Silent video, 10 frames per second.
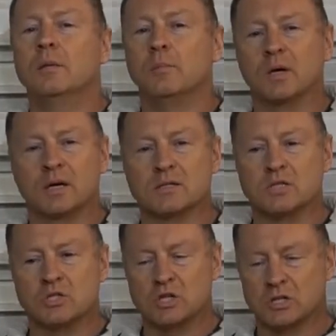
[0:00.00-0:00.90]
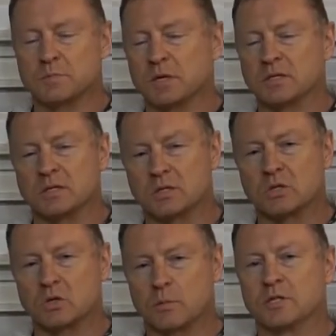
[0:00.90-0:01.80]
because it just makes it
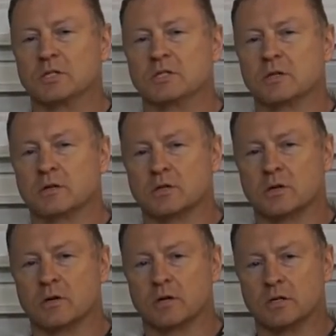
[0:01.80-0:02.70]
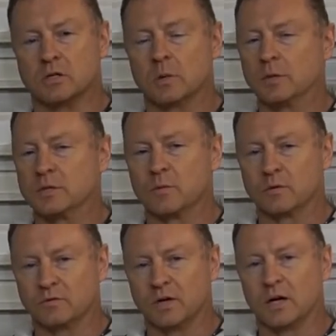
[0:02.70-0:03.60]
so much easier to turn and so much more
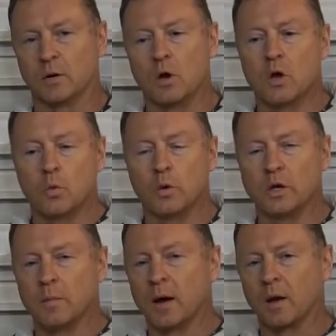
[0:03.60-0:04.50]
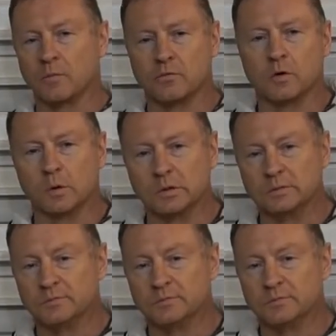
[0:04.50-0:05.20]
fun when you mount them forward.